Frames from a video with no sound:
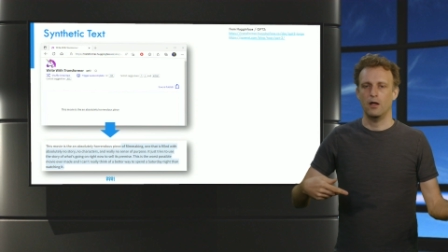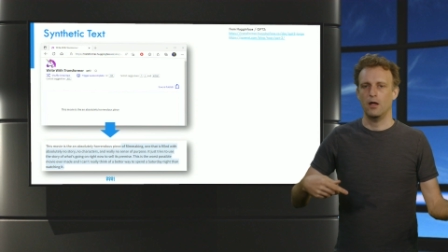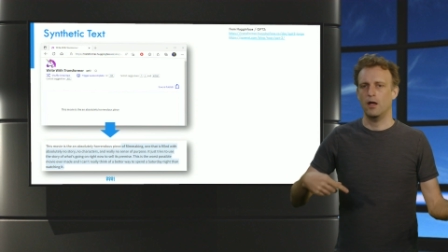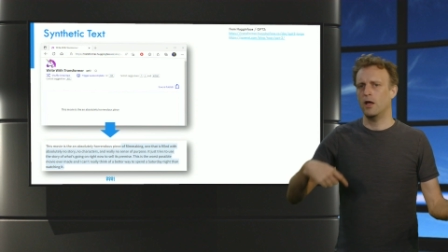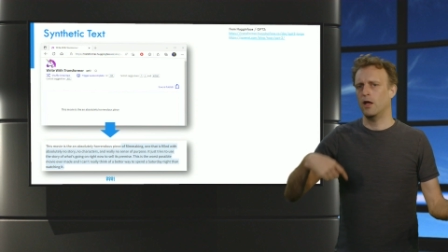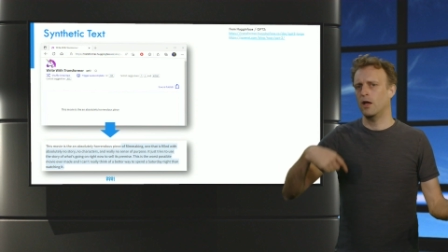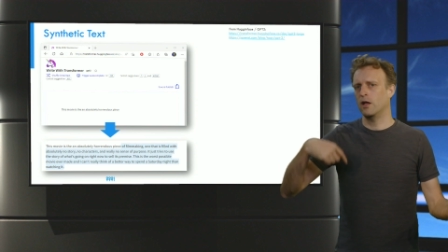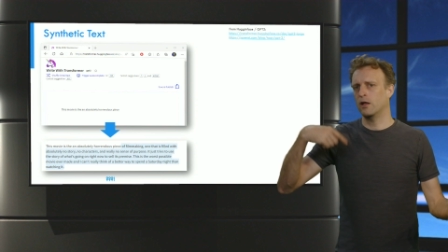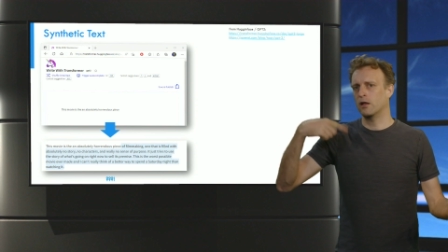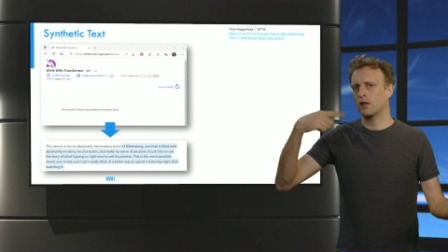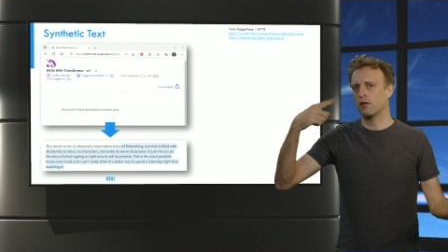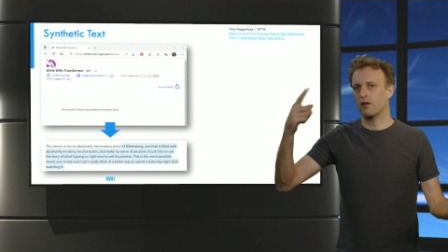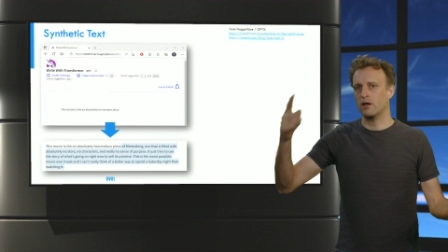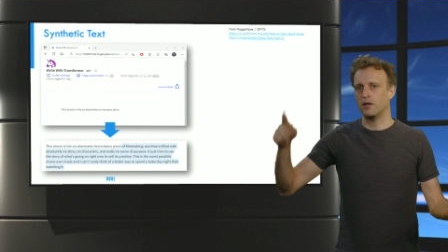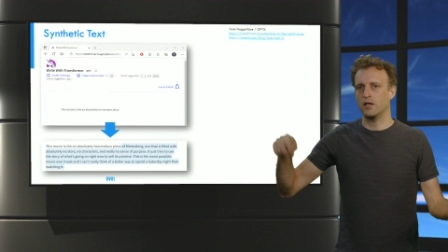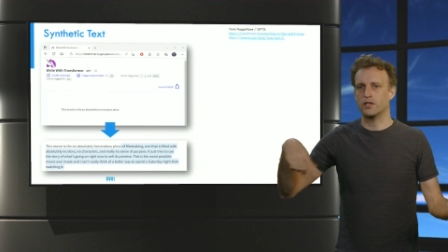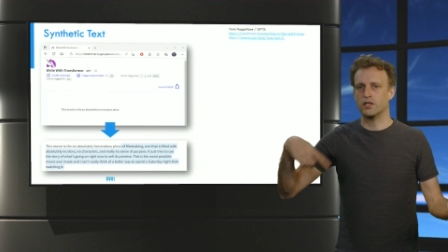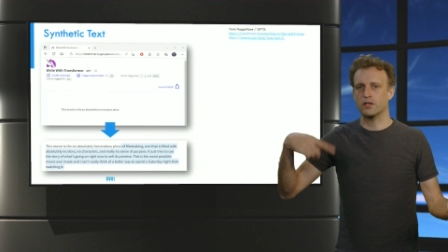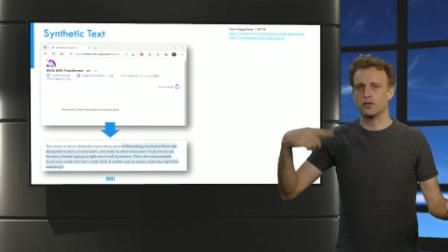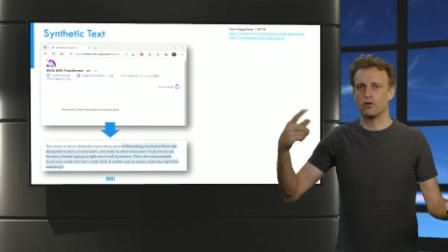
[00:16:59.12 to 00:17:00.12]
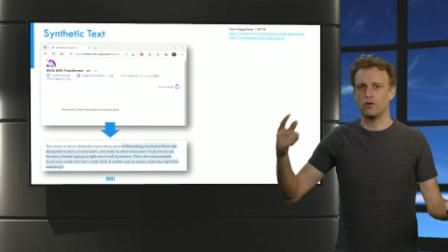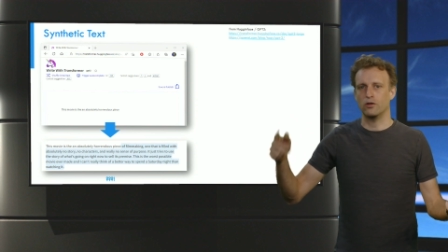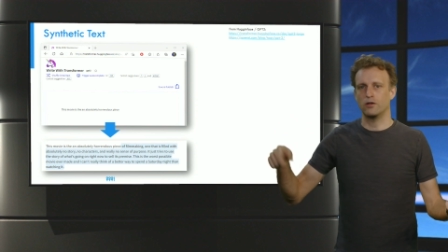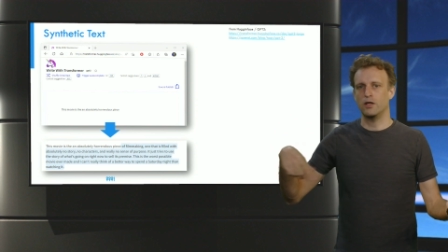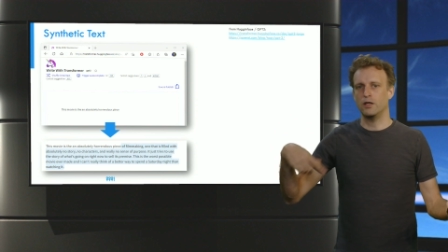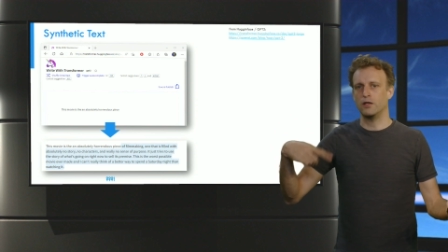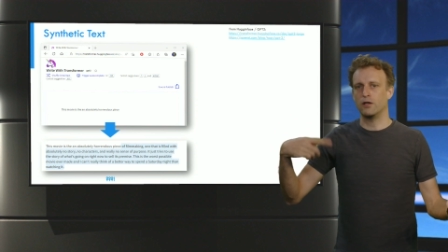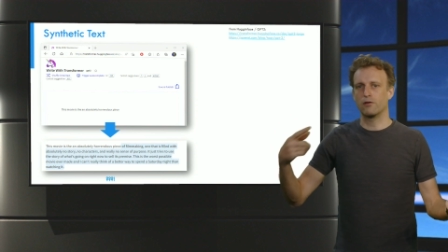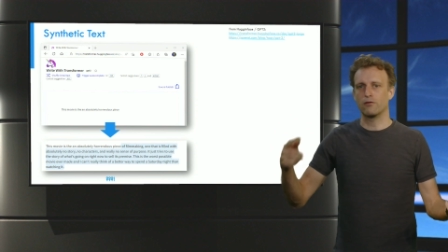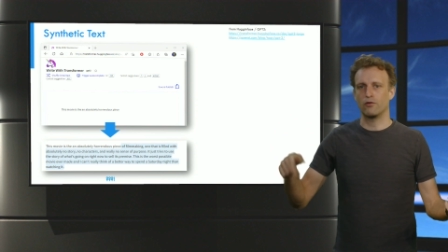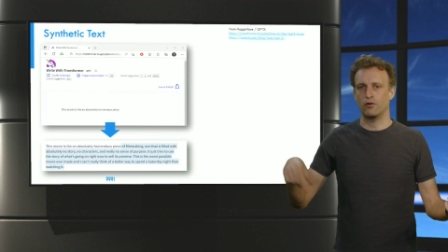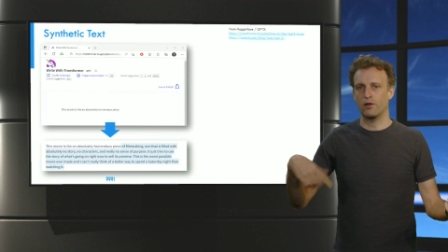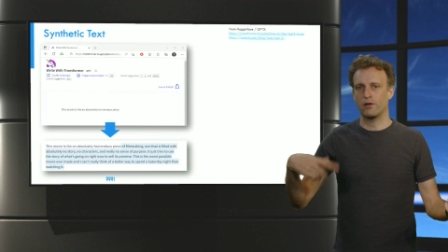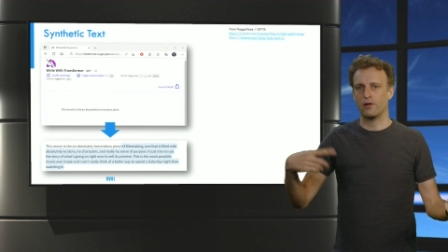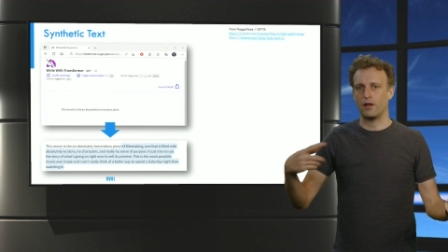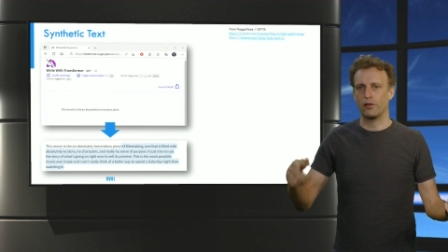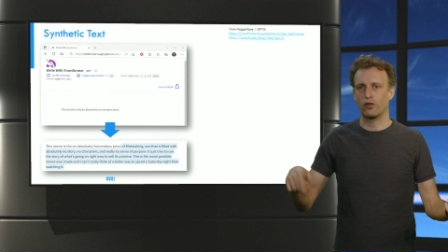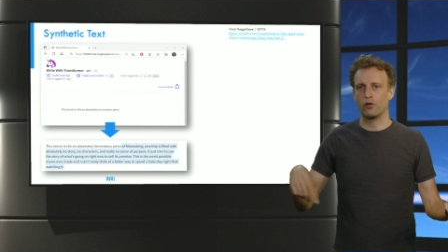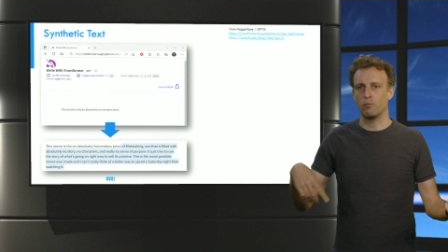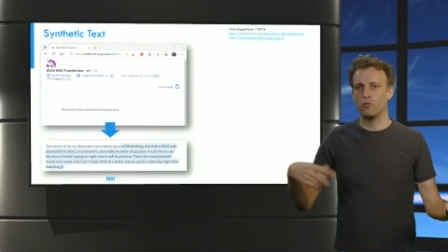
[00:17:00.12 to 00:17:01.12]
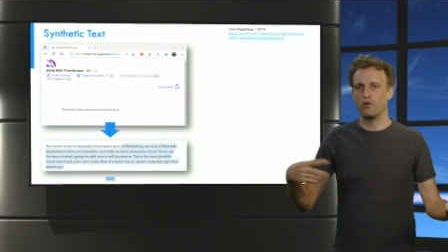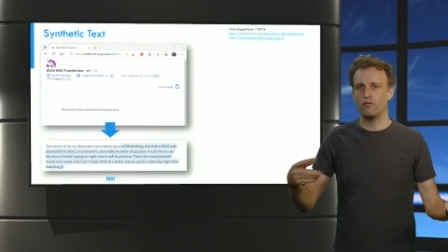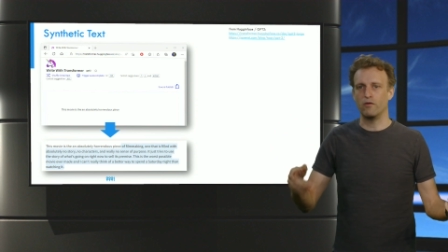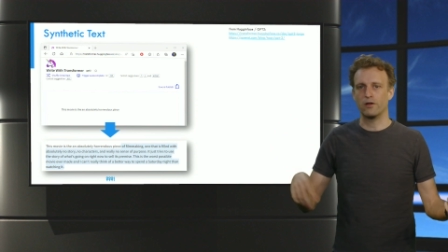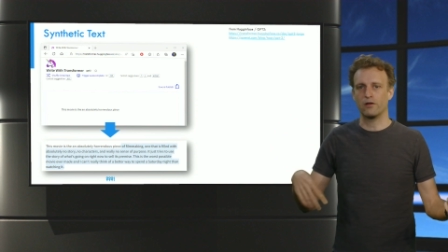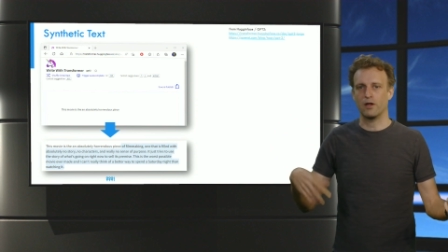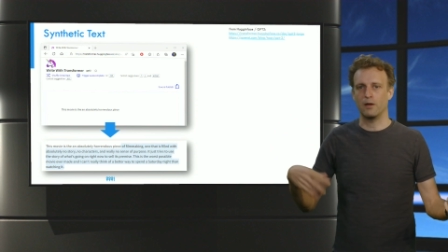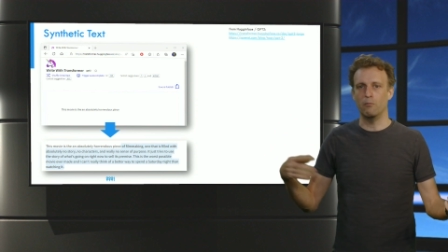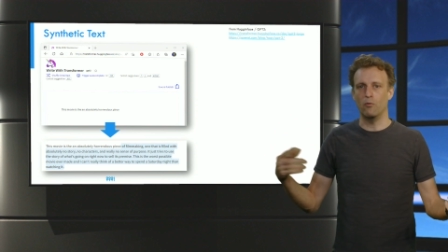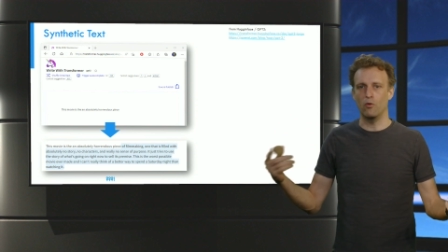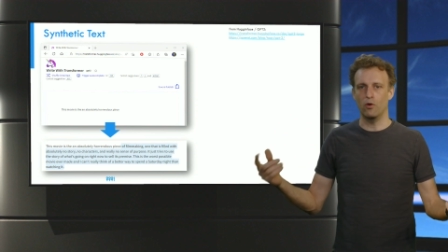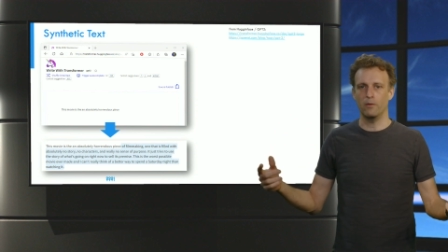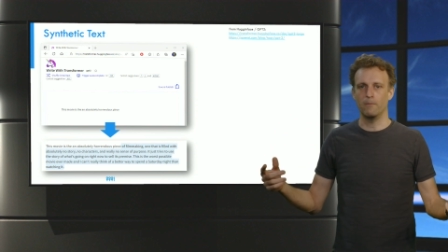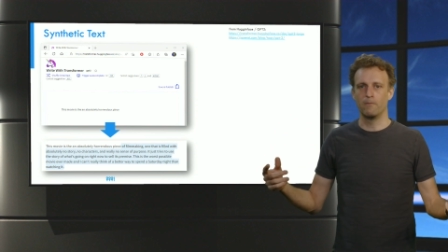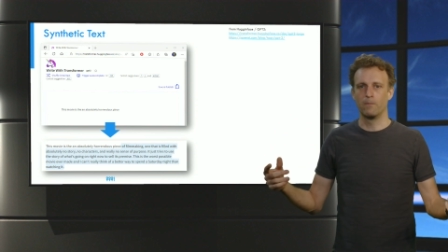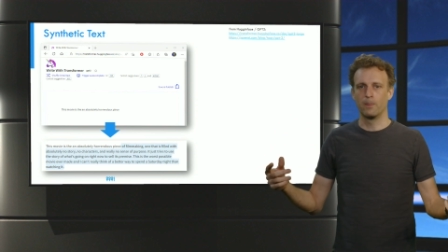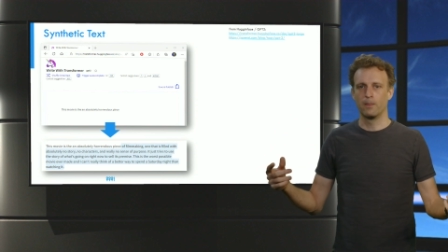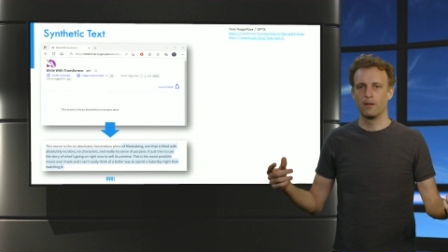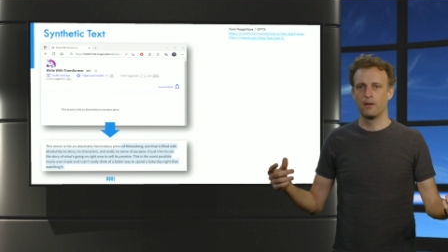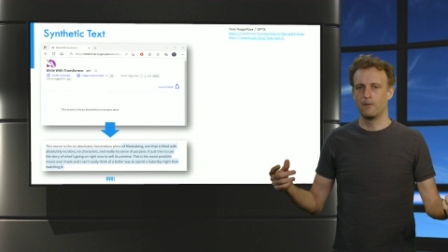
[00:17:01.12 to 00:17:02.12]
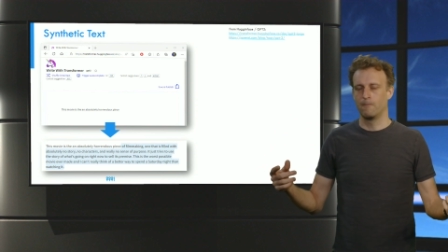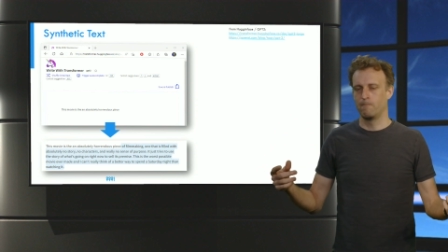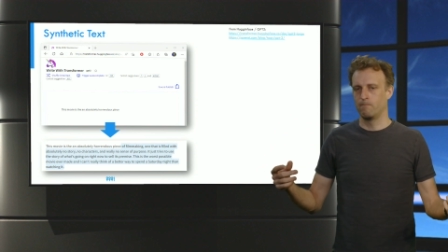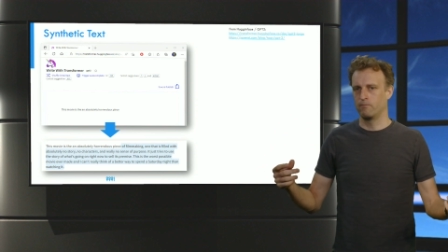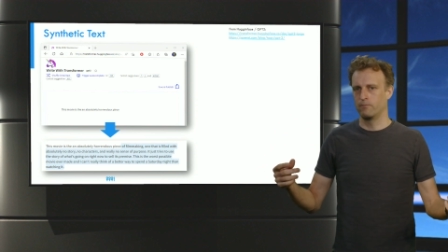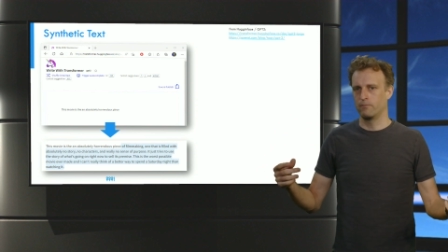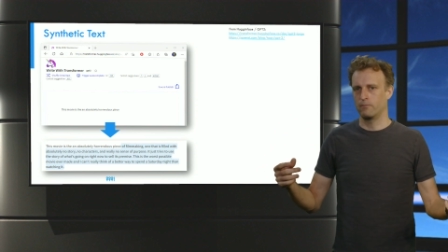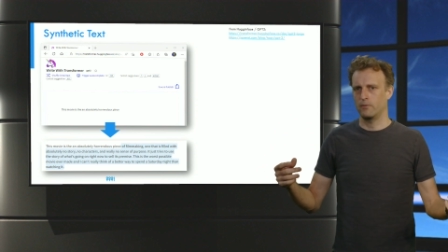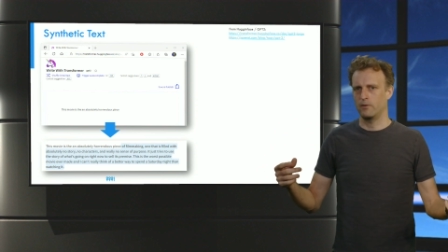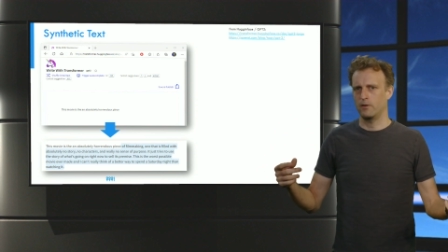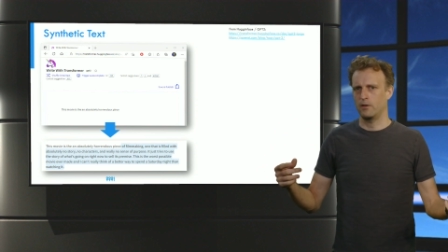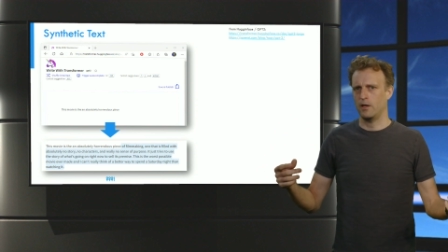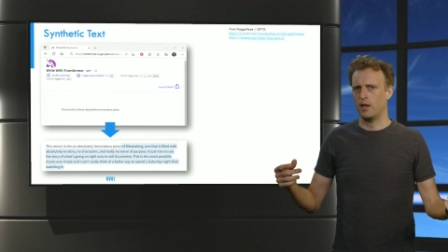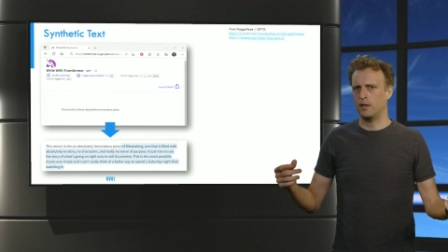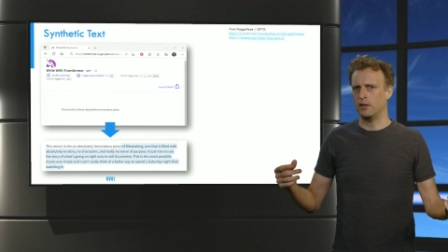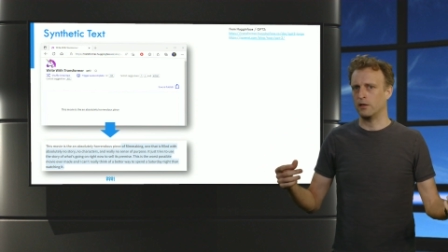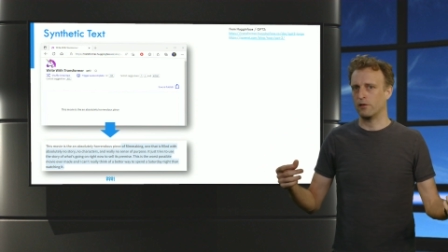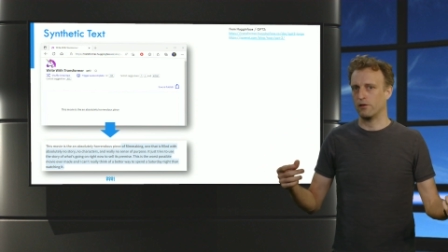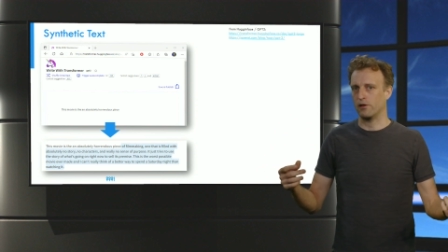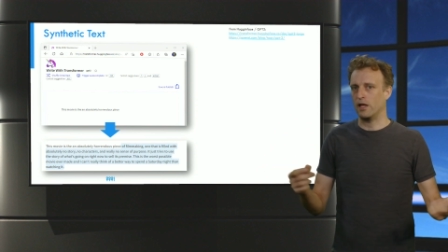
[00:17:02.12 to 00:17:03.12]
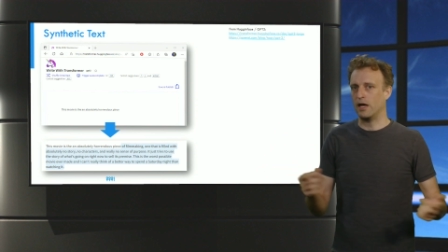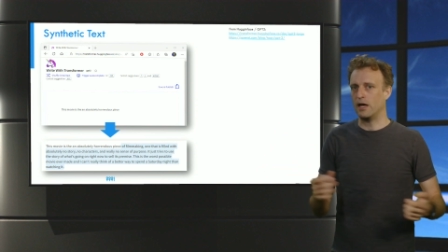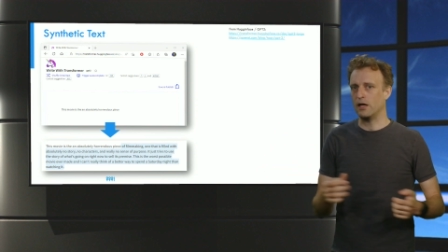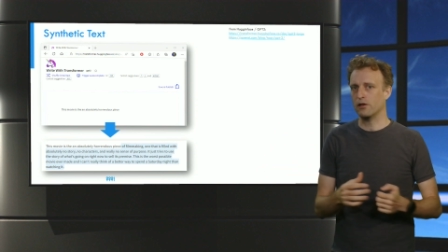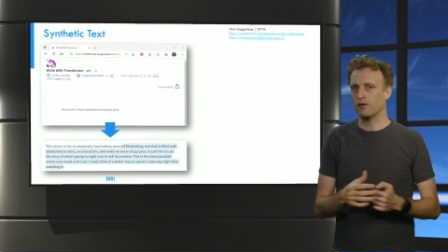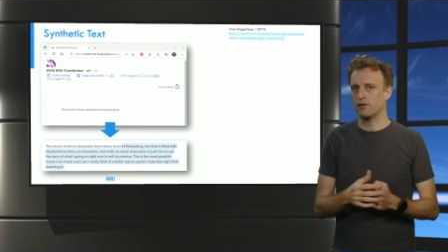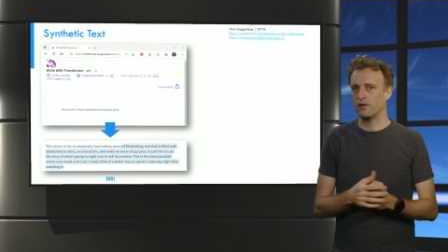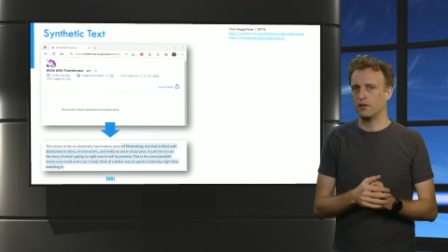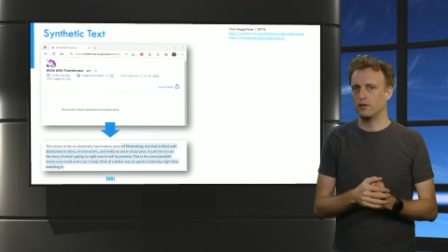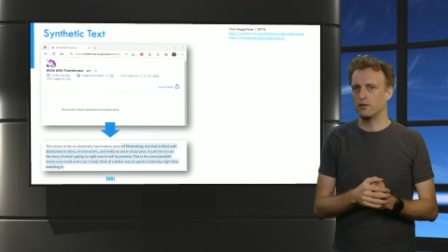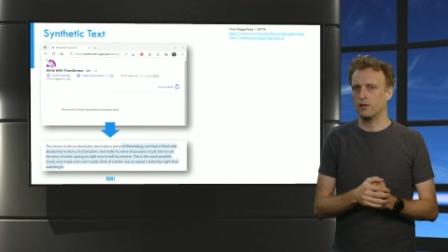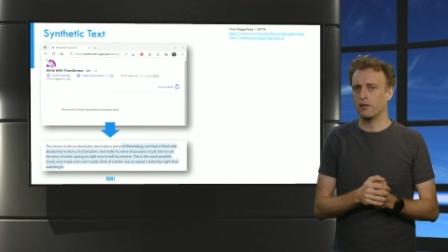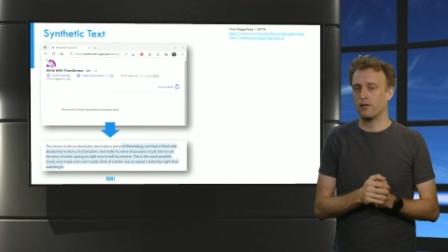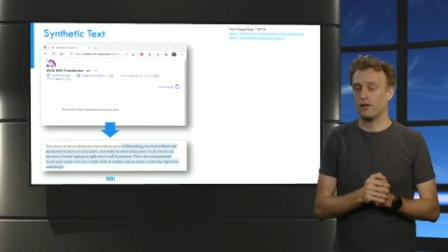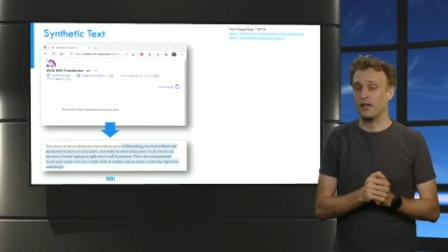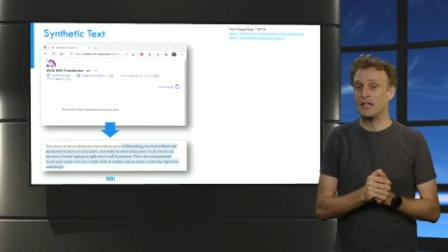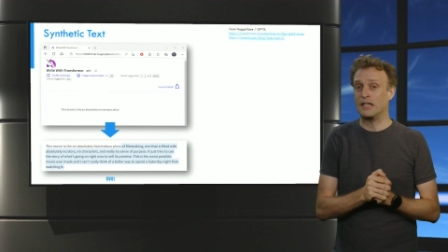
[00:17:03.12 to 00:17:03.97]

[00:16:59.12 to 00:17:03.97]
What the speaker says: And then it just continues to insult the movie some more. And in the last sentence,